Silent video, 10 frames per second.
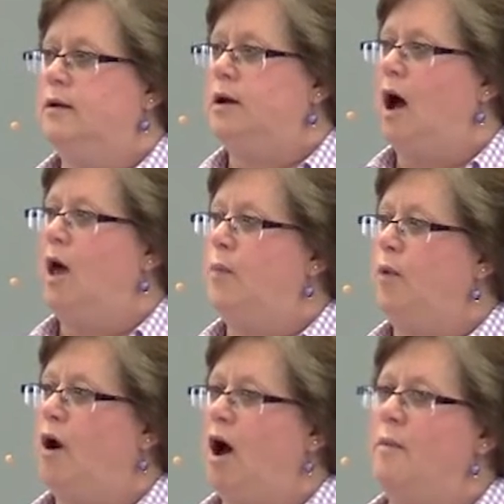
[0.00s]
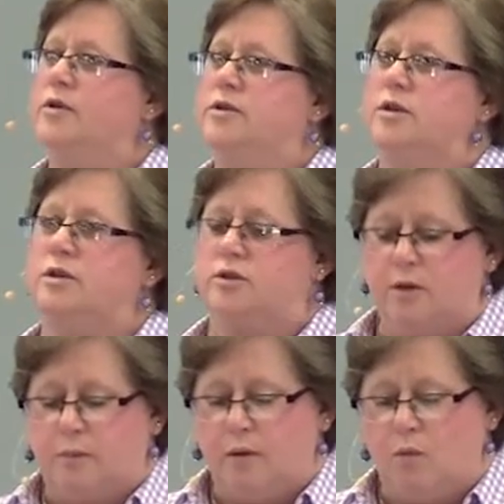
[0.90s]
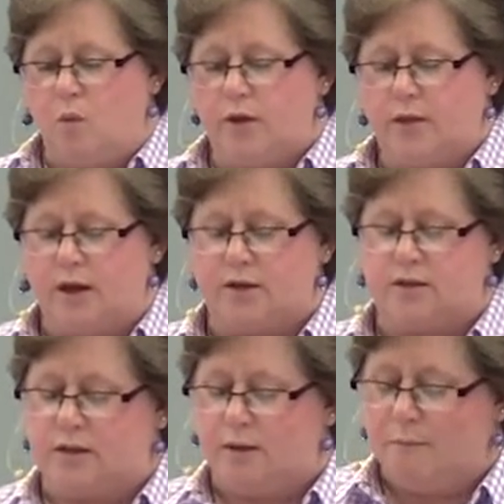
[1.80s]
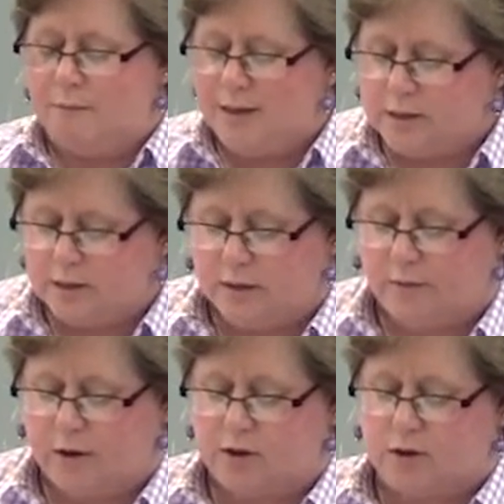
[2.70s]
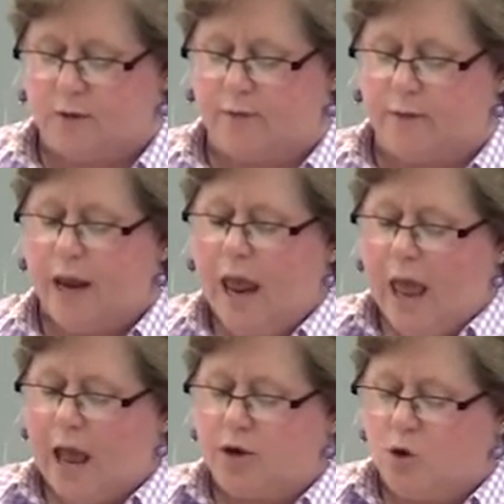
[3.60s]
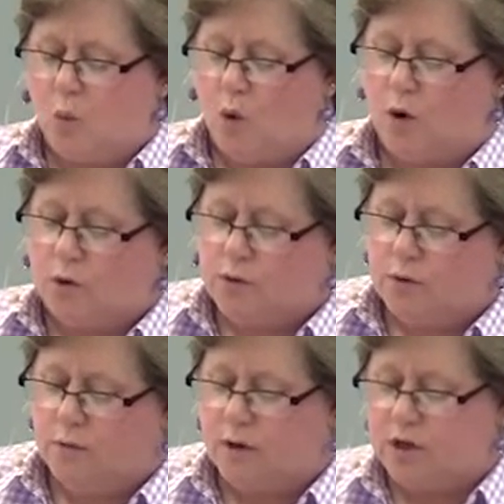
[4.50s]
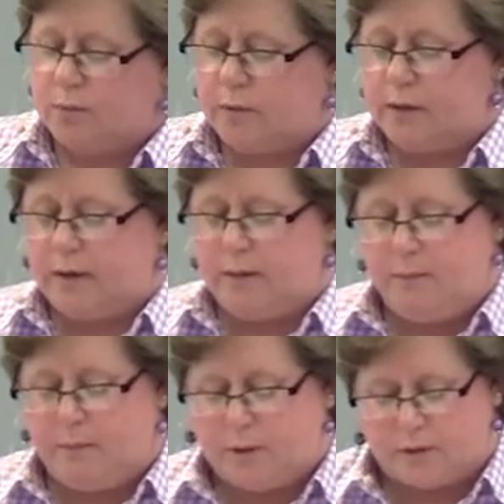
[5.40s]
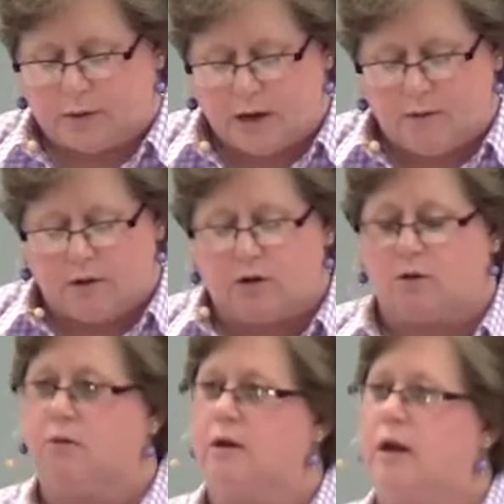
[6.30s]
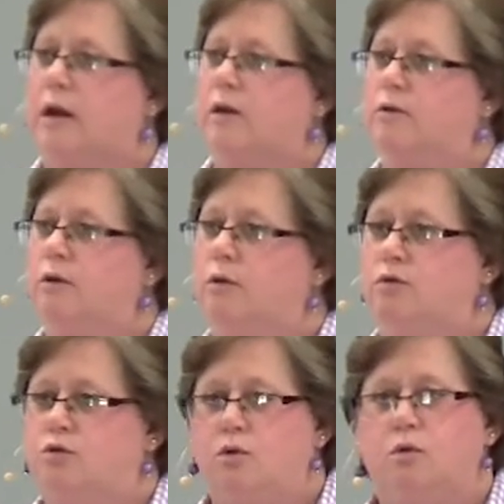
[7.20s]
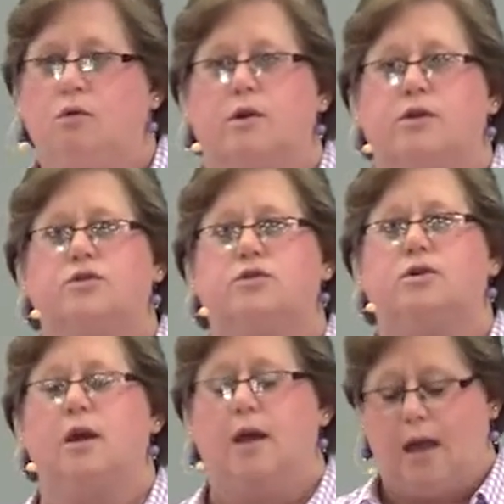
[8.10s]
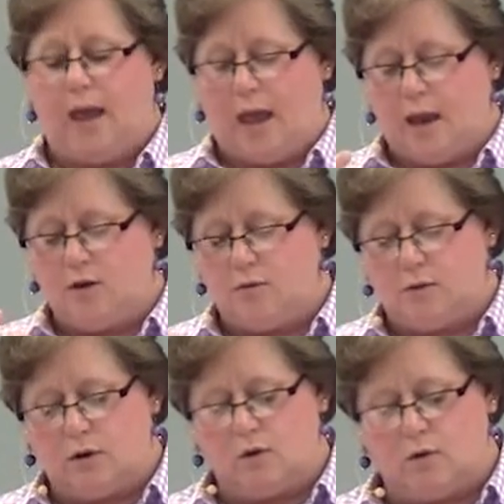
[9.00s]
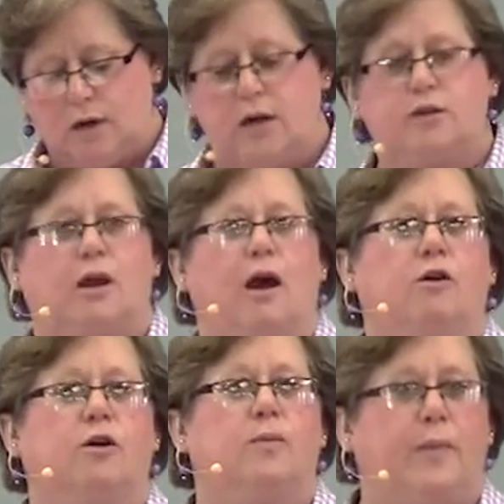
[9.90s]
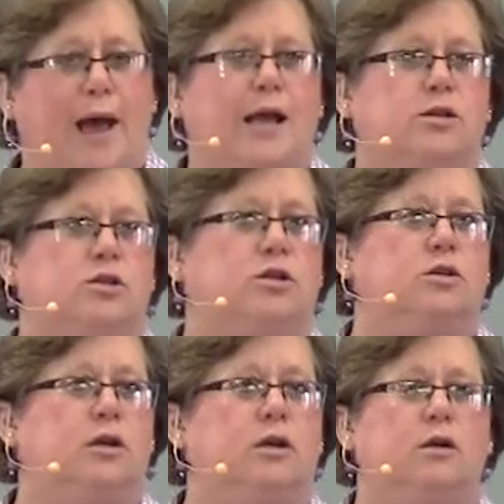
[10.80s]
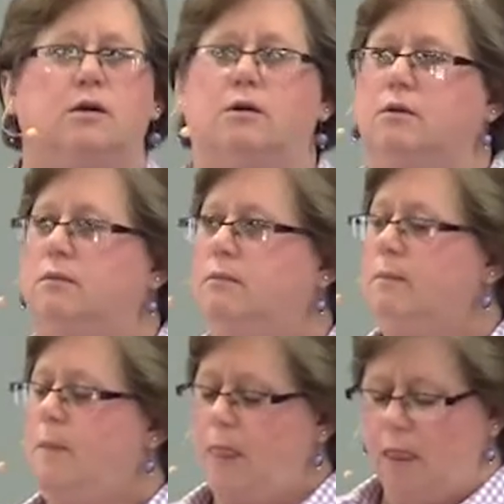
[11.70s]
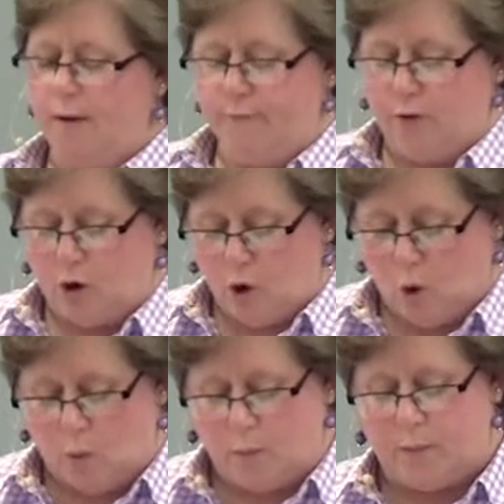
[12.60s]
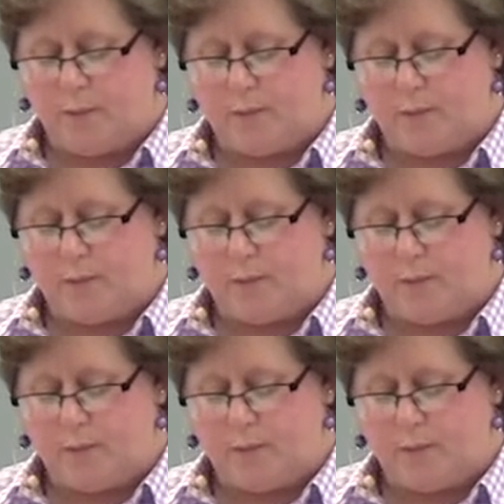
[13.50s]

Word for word: God promises to be with us in the midst of our suffering and to work through it to be build character and endurance, and to increase our capacity for hope.